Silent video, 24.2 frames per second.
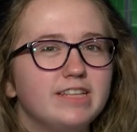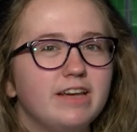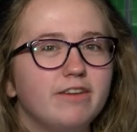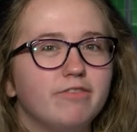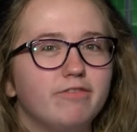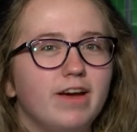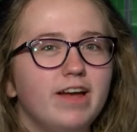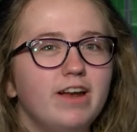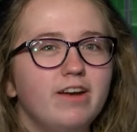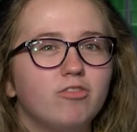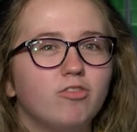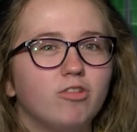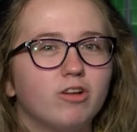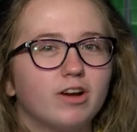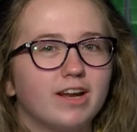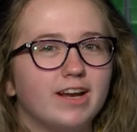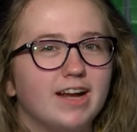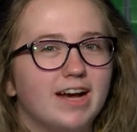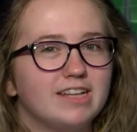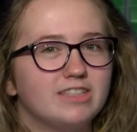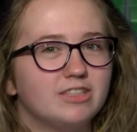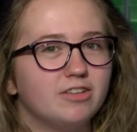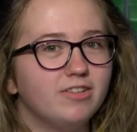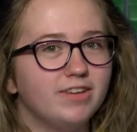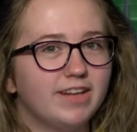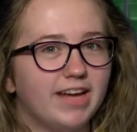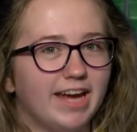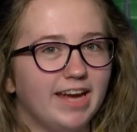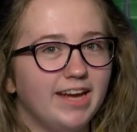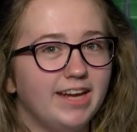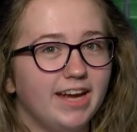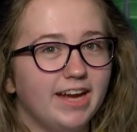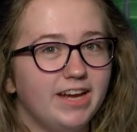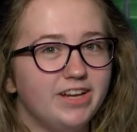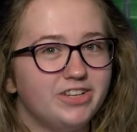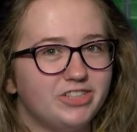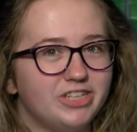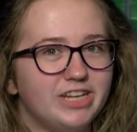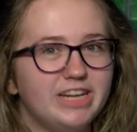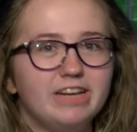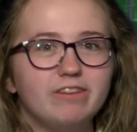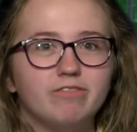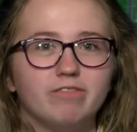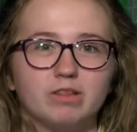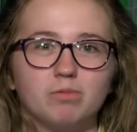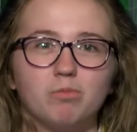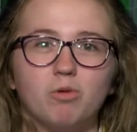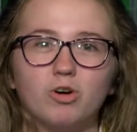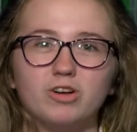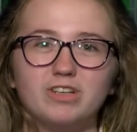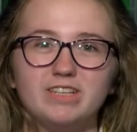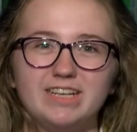the event organizer, KKG, with more